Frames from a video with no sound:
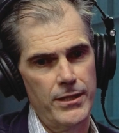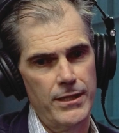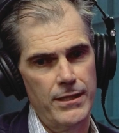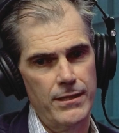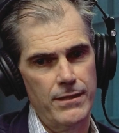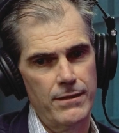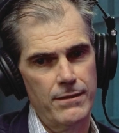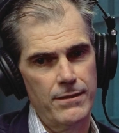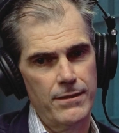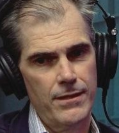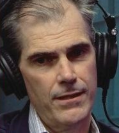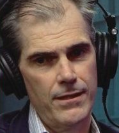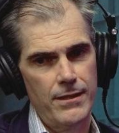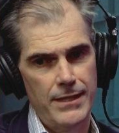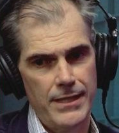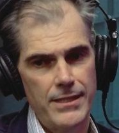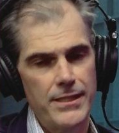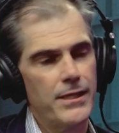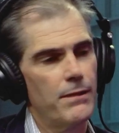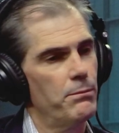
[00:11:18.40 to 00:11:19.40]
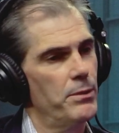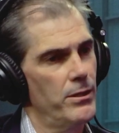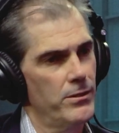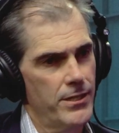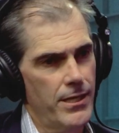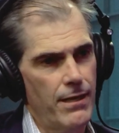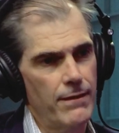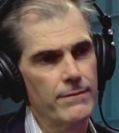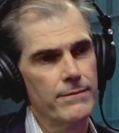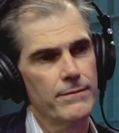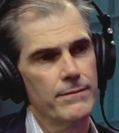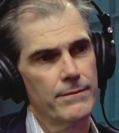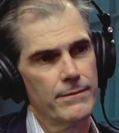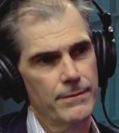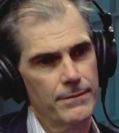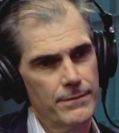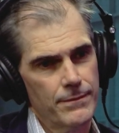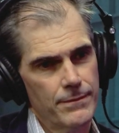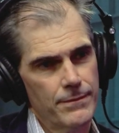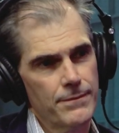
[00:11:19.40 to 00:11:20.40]
get uh, need to get built out.
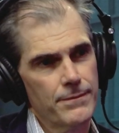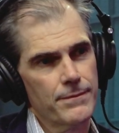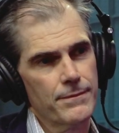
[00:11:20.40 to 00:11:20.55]
Yep.